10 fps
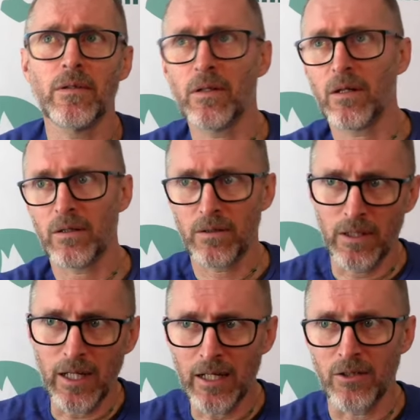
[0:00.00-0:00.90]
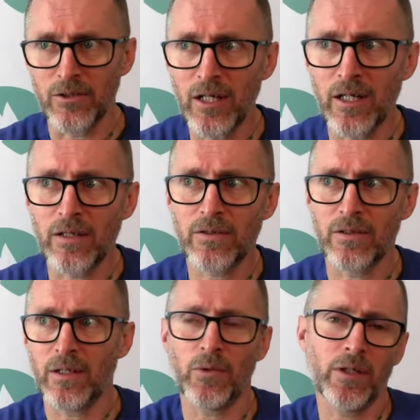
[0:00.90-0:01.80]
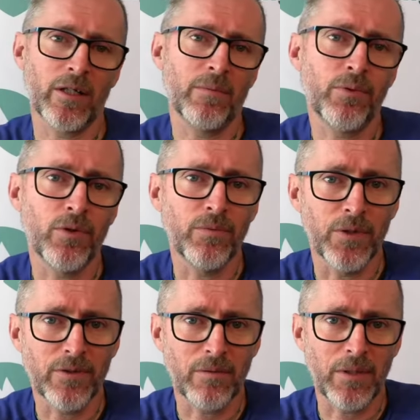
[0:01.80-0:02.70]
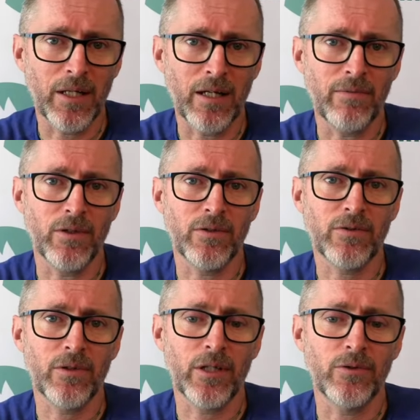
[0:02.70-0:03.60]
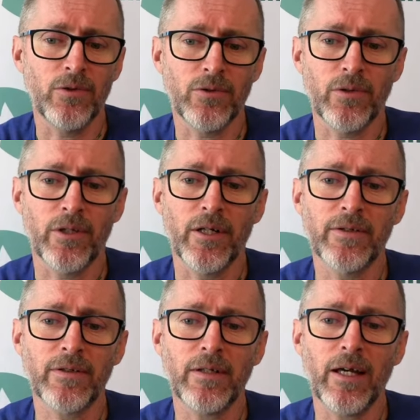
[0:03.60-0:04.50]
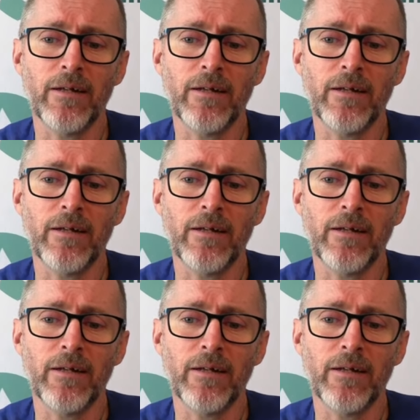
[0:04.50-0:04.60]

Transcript: the energetics and then we get improvements in behavior. It's not unusual that I see that.